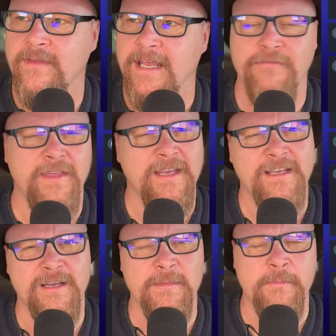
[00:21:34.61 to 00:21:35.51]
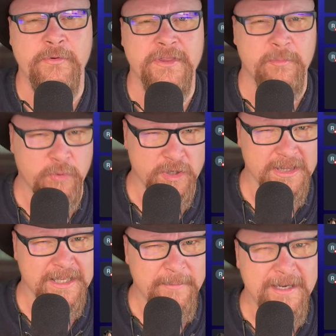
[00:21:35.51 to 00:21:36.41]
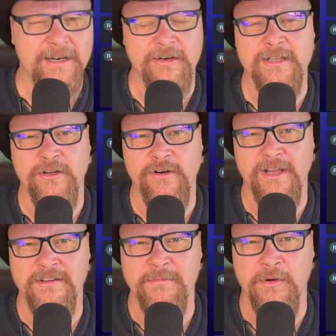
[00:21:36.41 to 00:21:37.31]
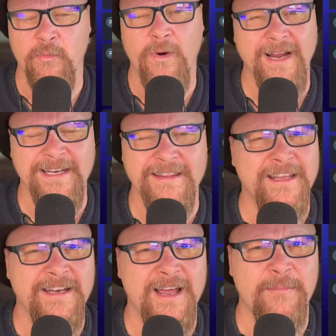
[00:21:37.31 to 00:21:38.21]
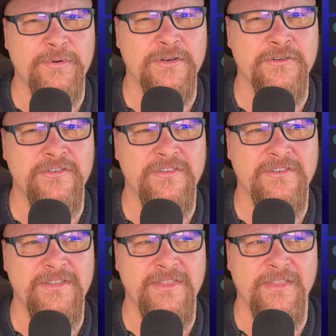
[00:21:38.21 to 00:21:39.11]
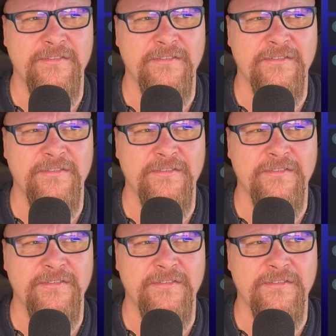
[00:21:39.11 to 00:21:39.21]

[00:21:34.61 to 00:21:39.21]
if they could come up with the preliminary loan estimate, why did they not produce the